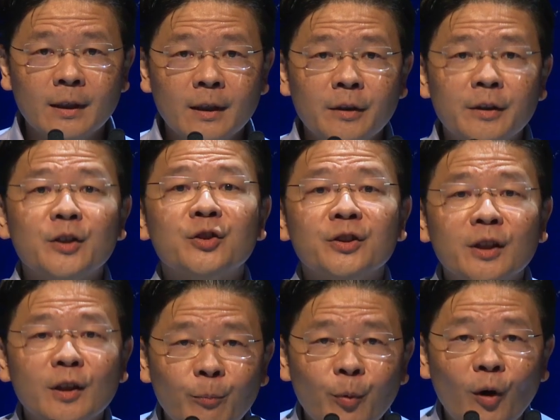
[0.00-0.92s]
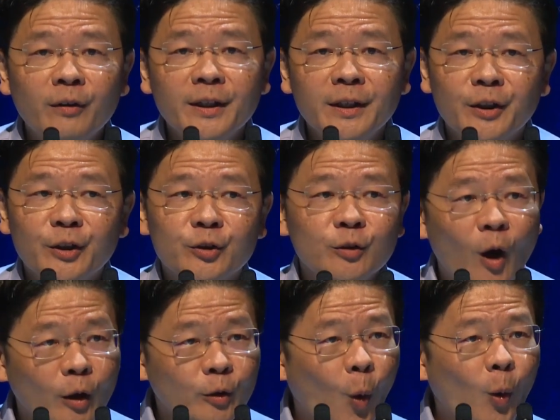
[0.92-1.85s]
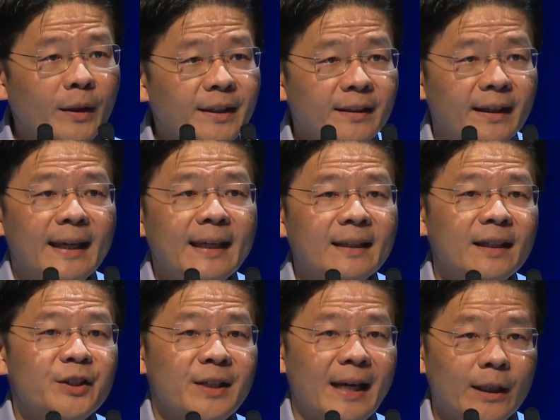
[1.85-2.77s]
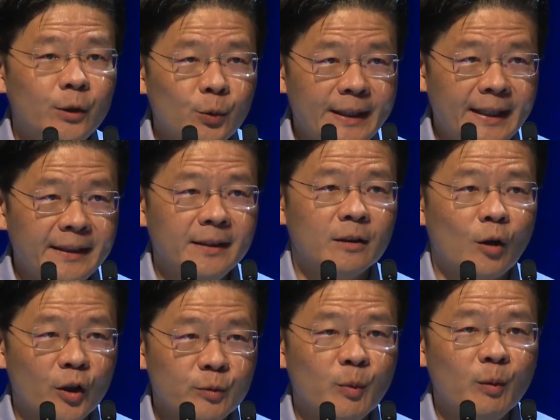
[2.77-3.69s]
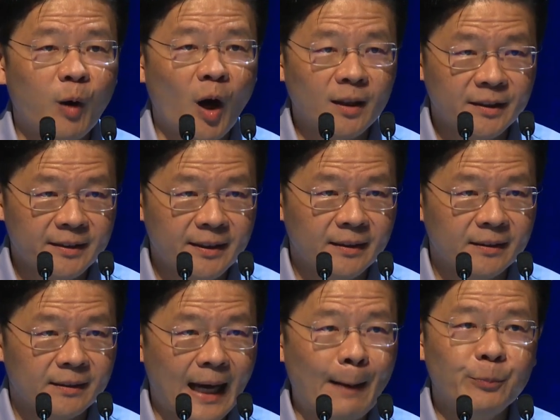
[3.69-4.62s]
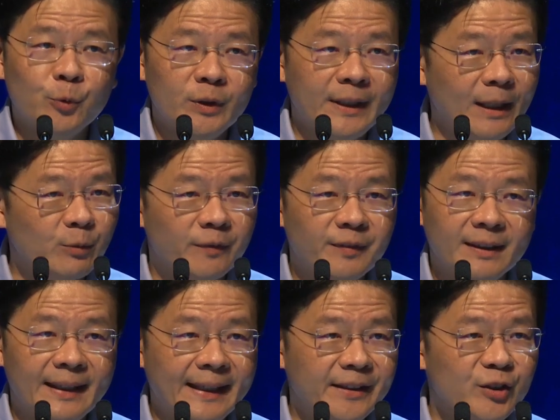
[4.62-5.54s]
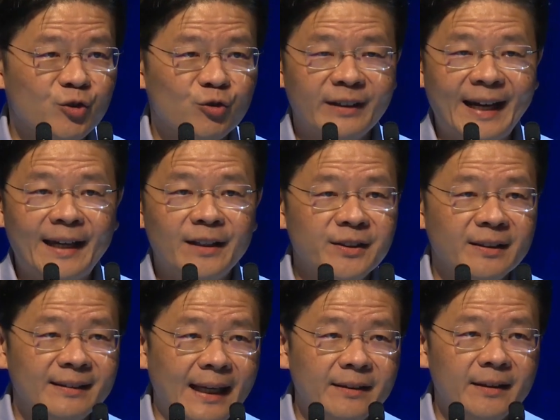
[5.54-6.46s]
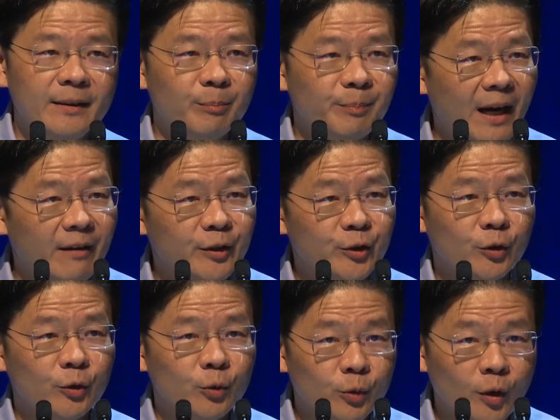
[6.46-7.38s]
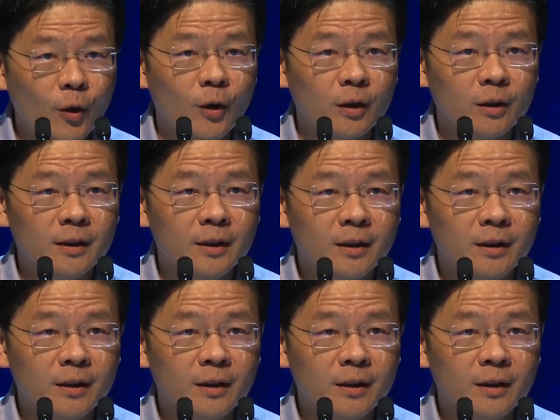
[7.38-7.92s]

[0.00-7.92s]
The Singaporean is not only the English-educated cosmopolitan, up to date with the latest trends in London, Paris, or New York.